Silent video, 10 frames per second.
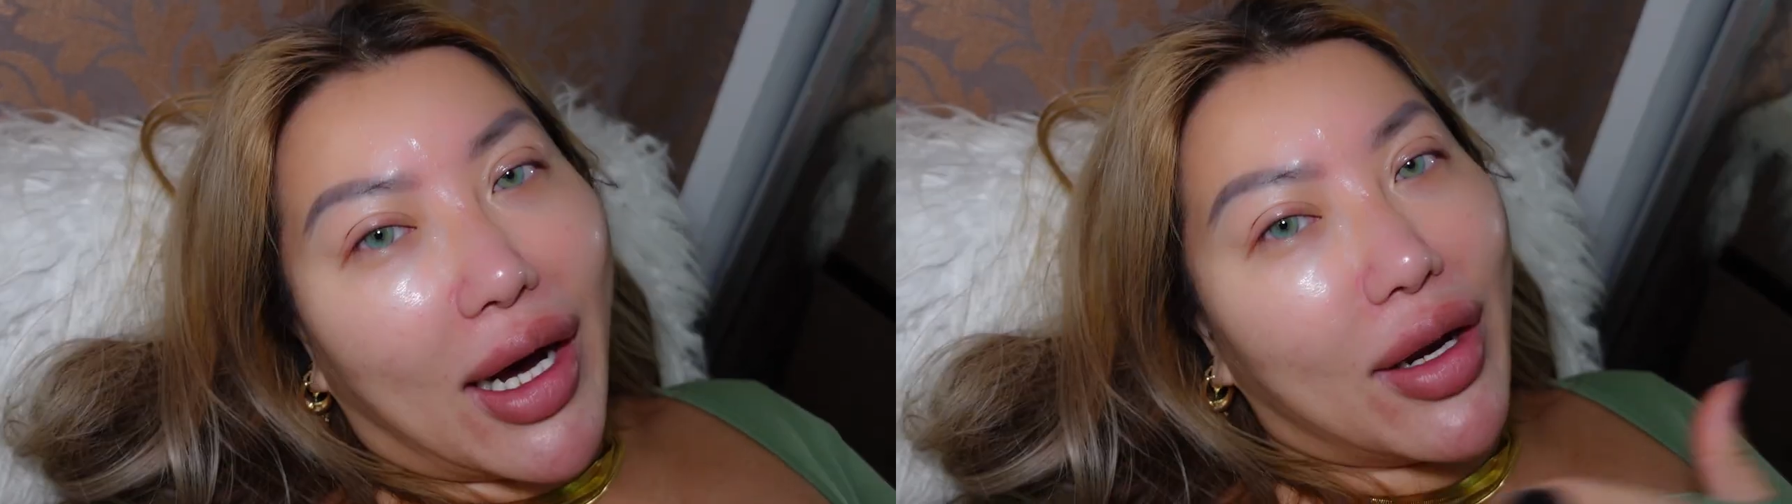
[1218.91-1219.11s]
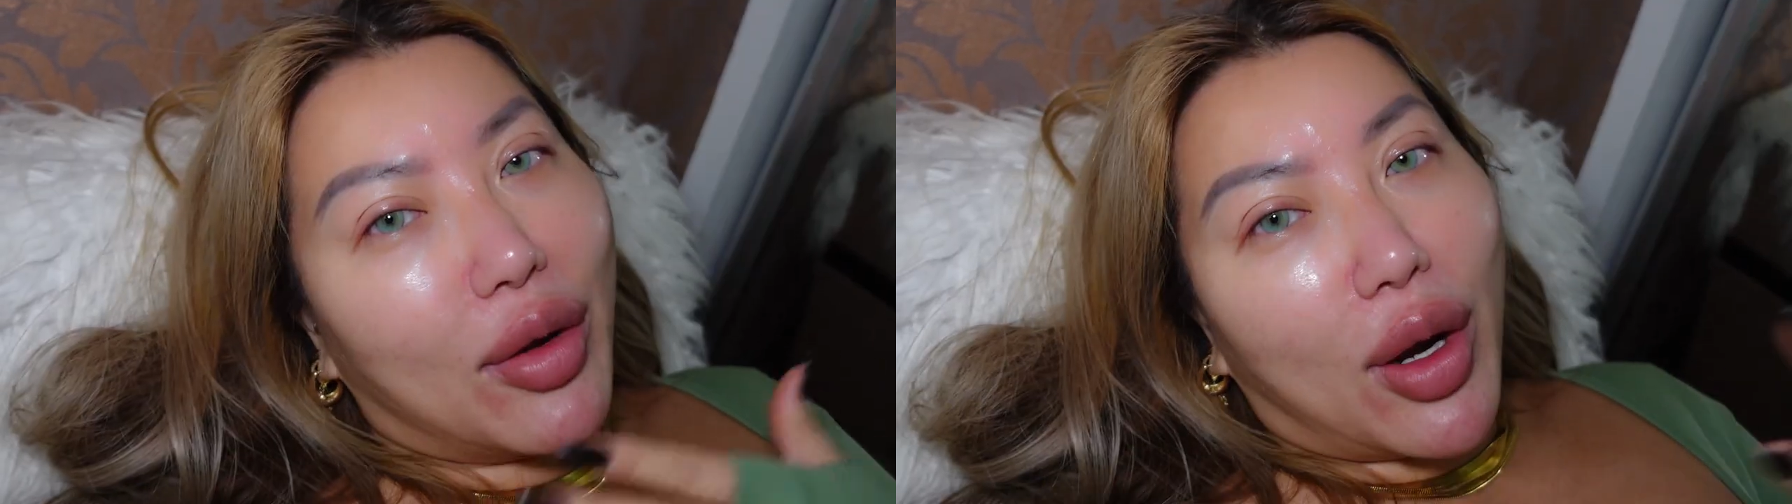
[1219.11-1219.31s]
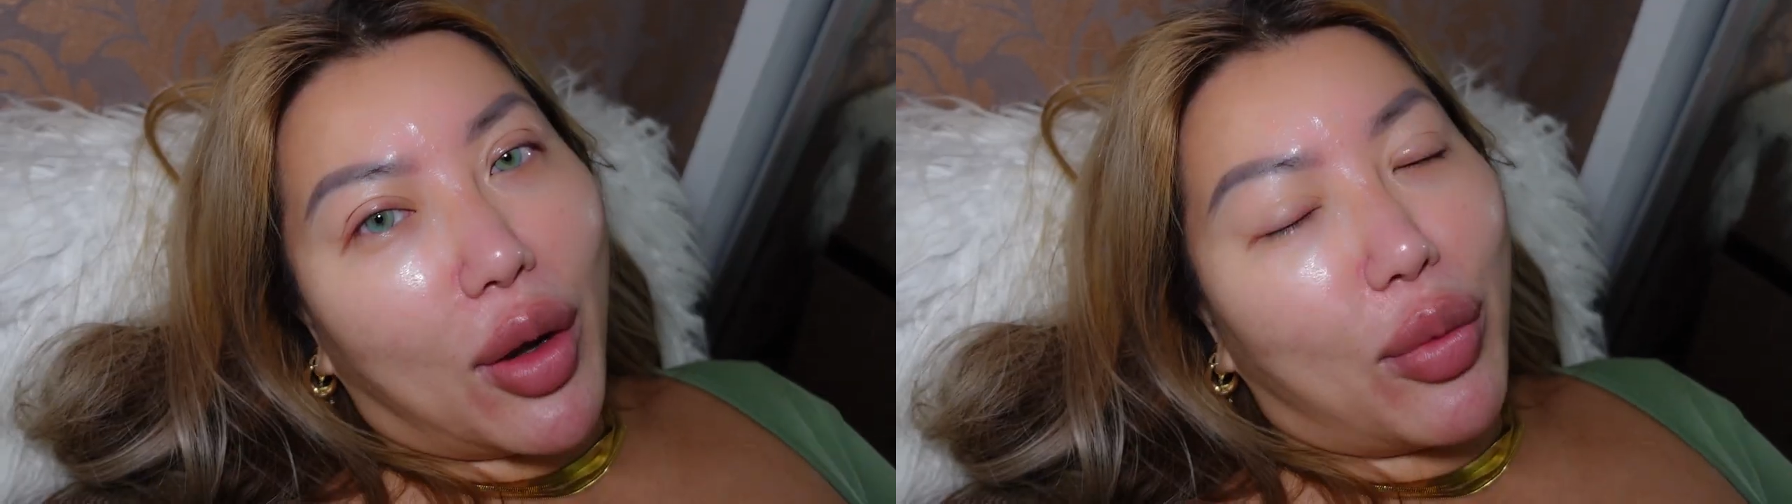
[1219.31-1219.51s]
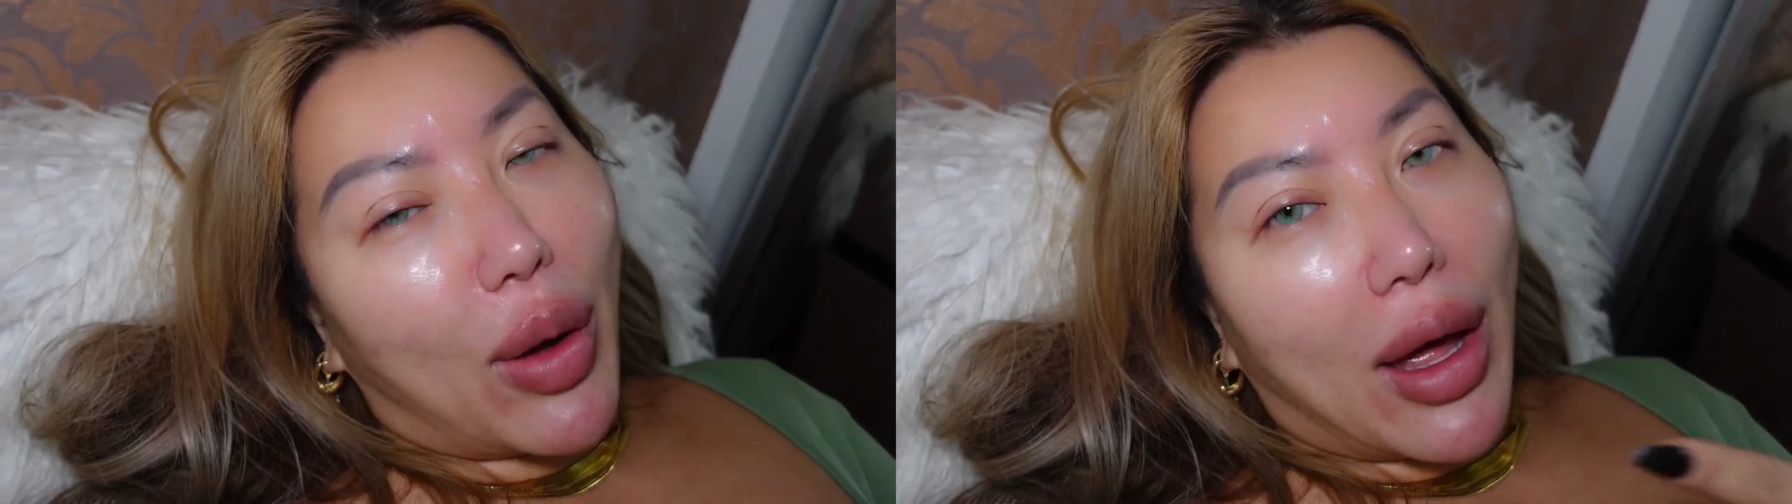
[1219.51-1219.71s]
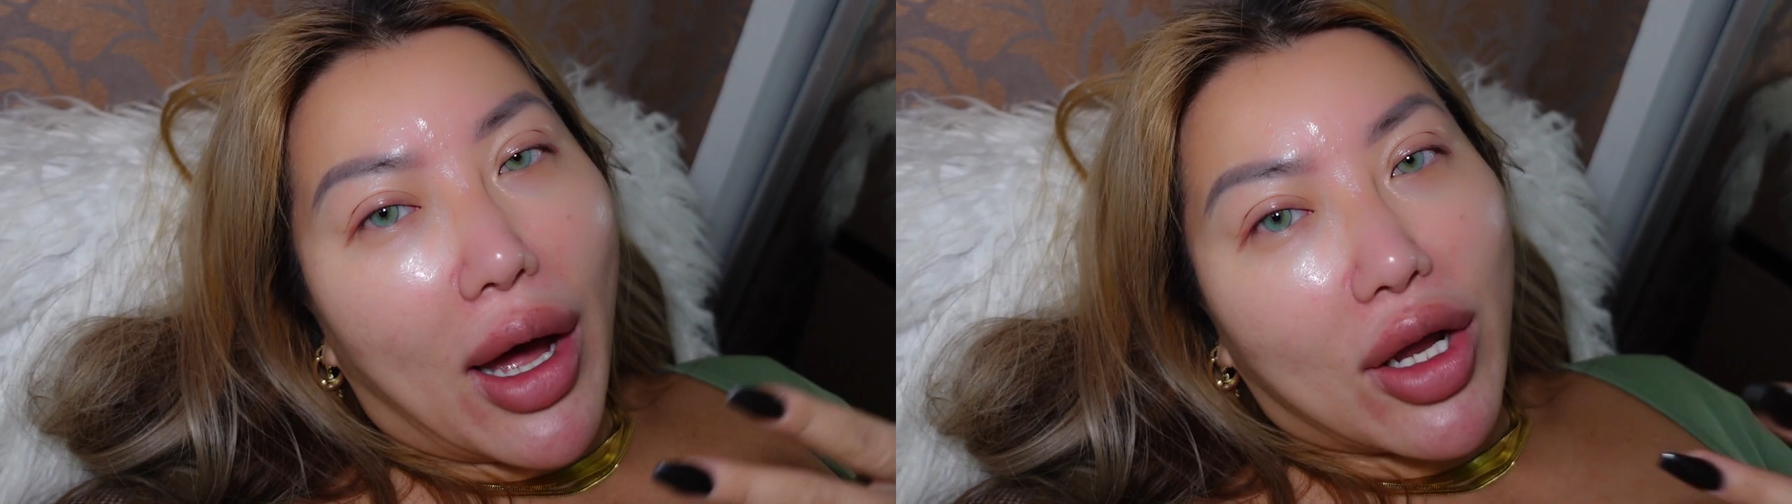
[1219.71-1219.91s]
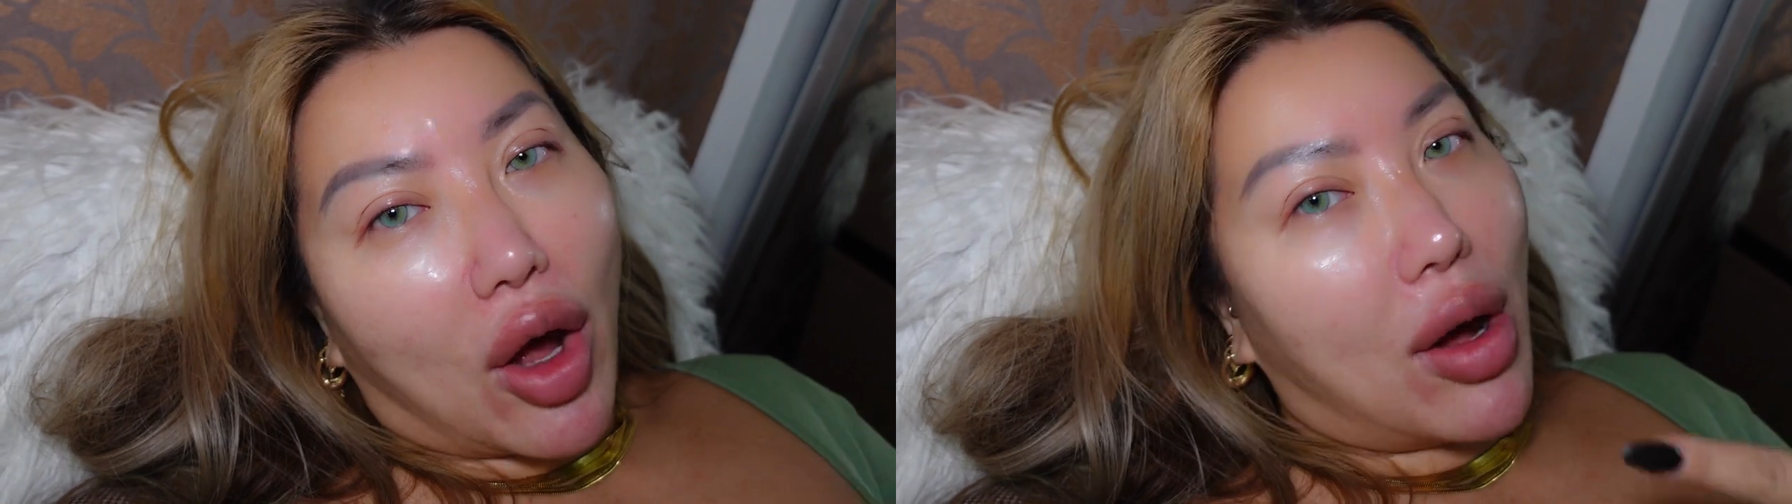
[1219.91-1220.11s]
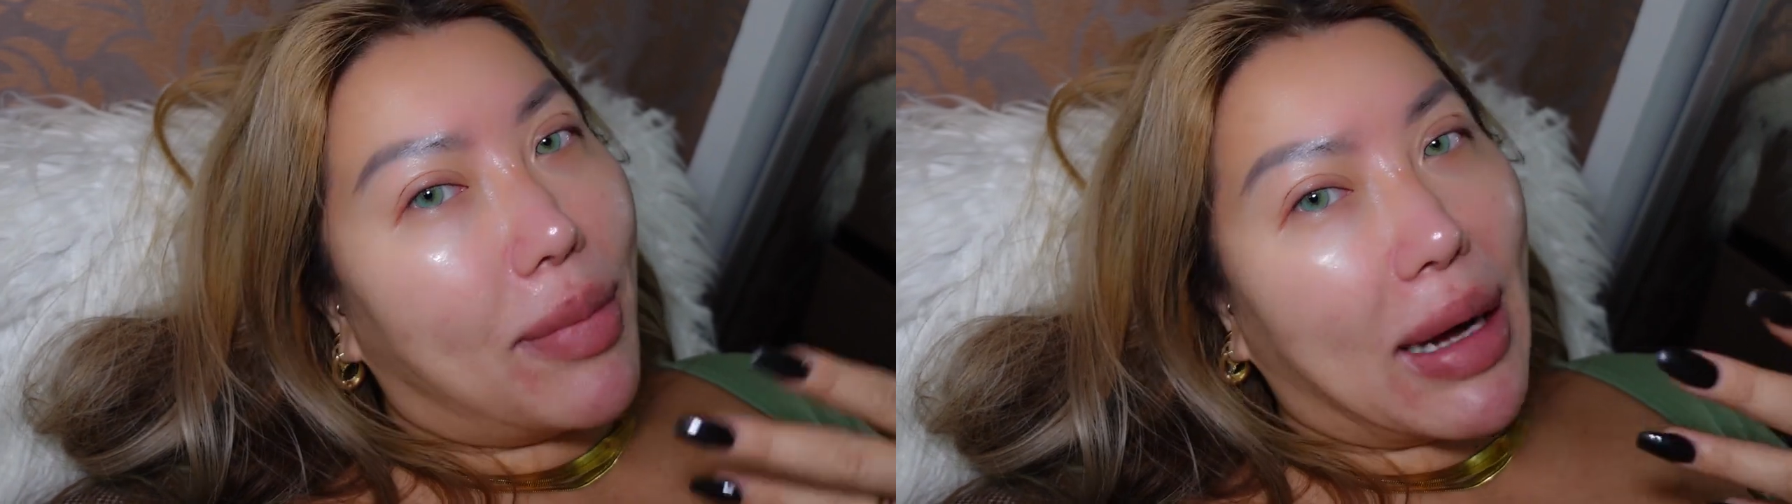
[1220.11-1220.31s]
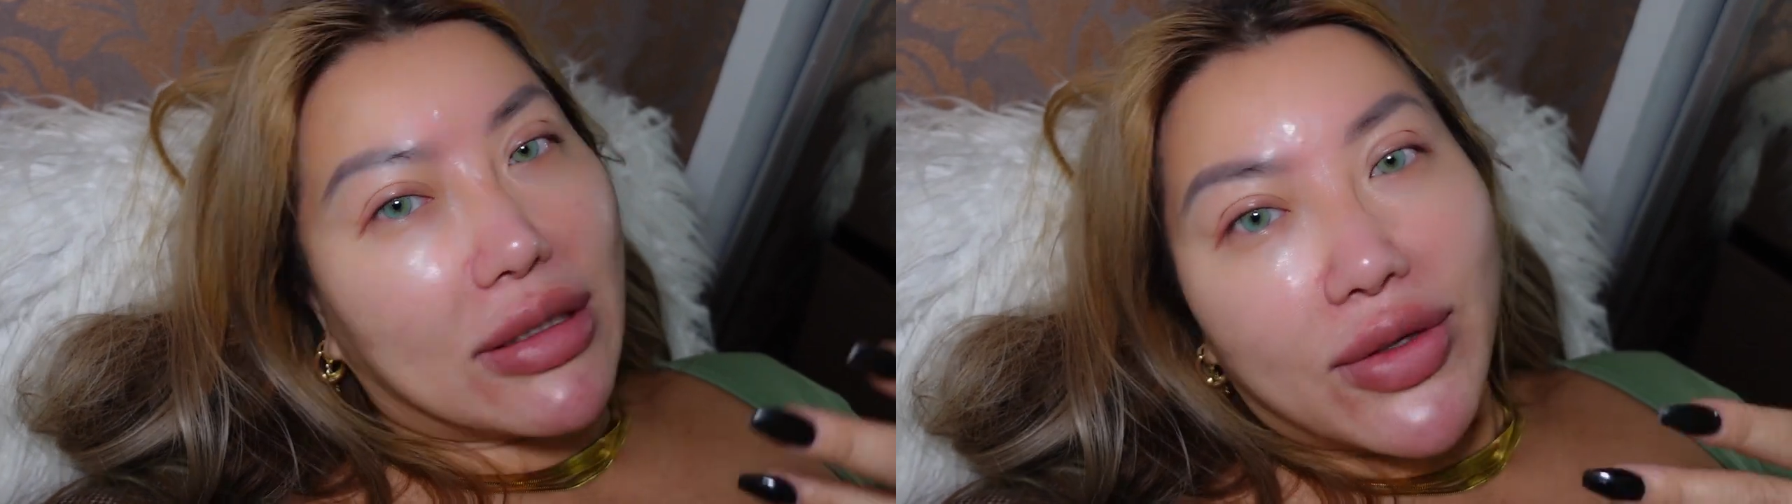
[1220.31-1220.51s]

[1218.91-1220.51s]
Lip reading: I don't know where I go about